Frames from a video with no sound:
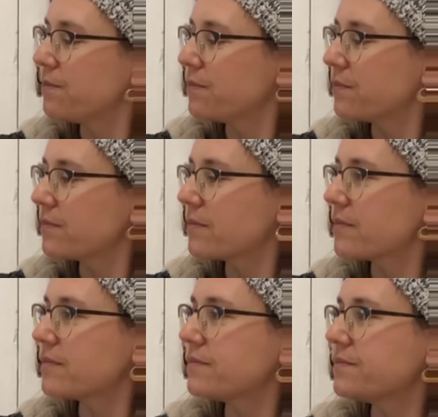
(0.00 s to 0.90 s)

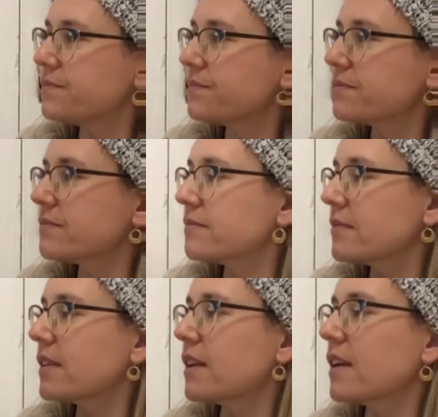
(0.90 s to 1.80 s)

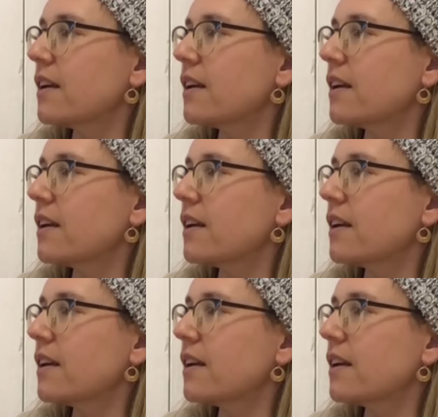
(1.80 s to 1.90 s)
(no one is talking)